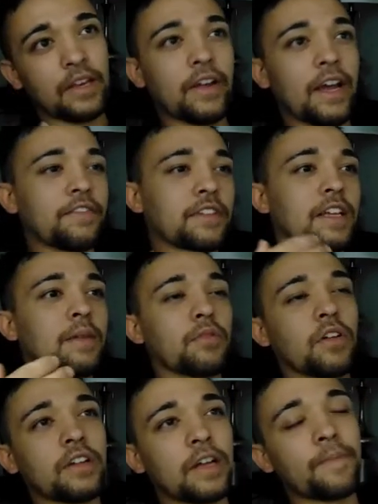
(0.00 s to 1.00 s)
and you have to keep
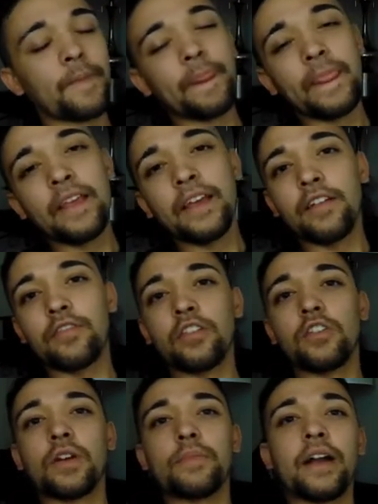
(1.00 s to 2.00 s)
looking. If
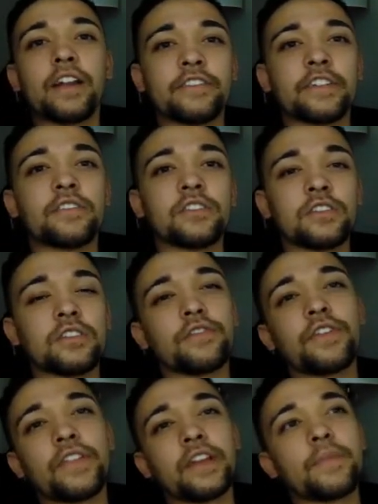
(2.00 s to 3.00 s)
you're doing product research and you're
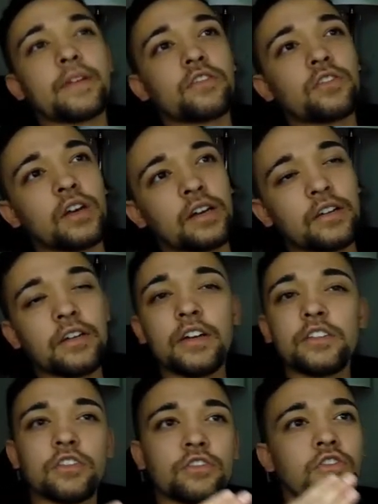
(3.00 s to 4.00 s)
feeling a bit stuck,
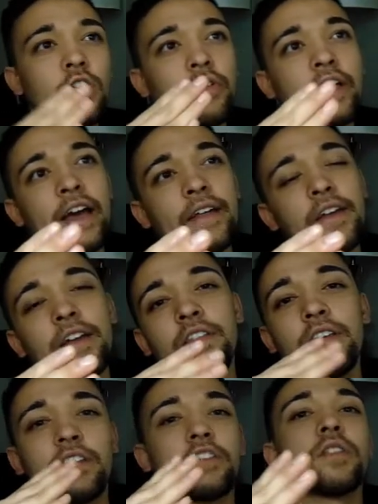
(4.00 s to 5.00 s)
just know that
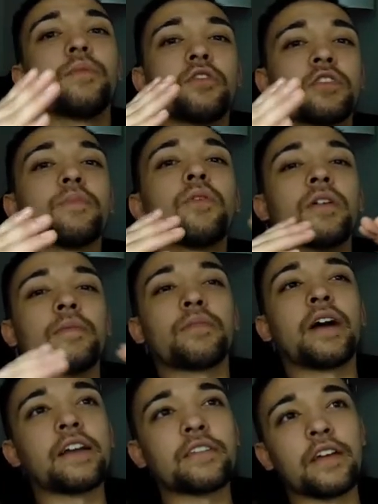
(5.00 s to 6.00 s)
this is the most important
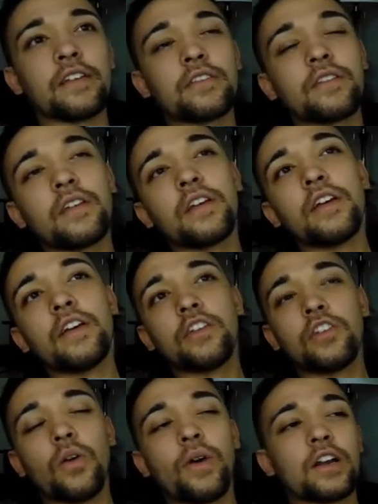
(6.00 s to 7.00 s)
process.
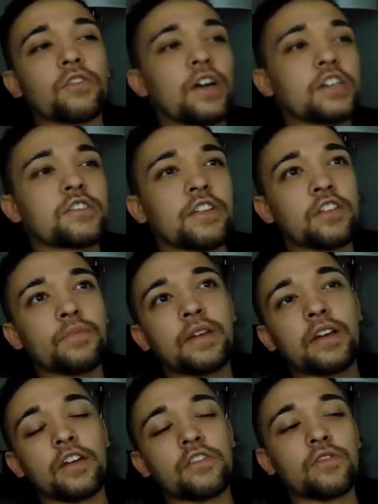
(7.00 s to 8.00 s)
You don't want to rush this
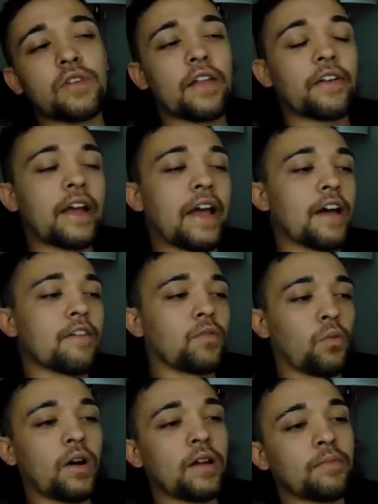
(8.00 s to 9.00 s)
because you'd rather have
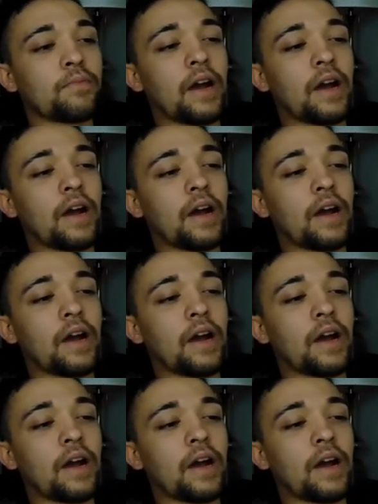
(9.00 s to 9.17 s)
one